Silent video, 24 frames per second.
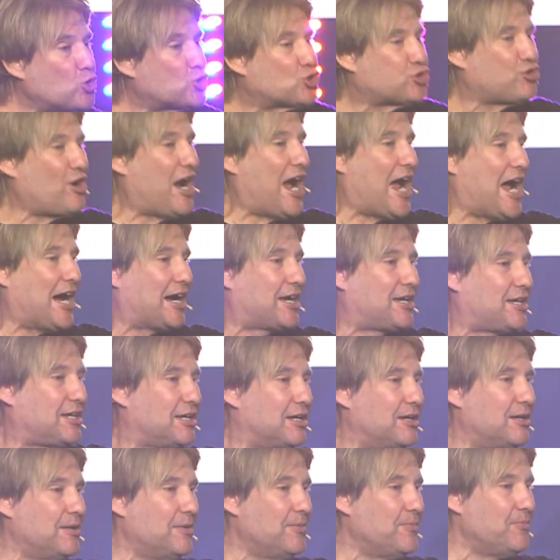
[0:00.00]
Track.
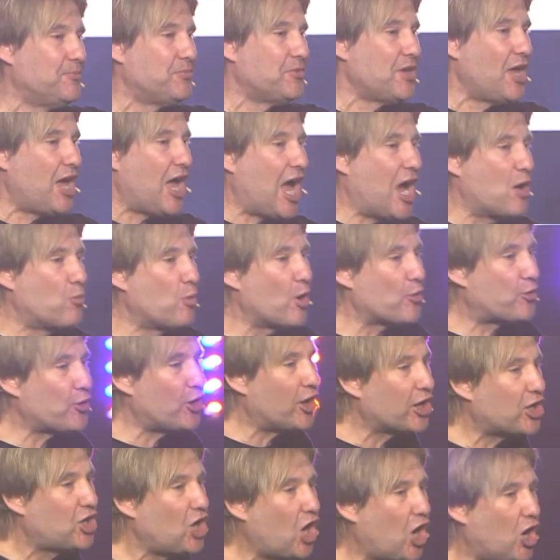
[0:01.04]
And with our
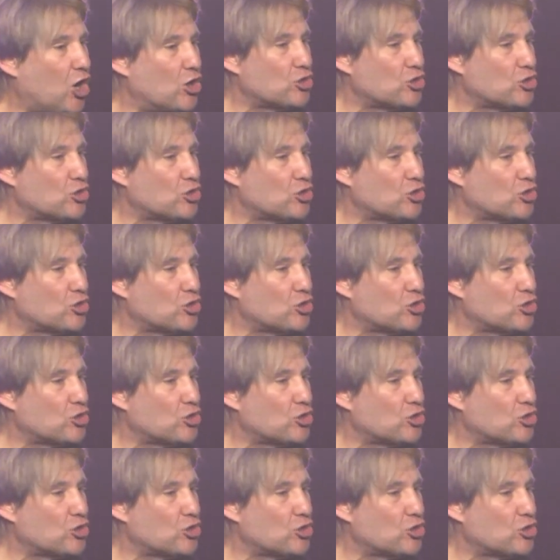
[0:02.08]
Go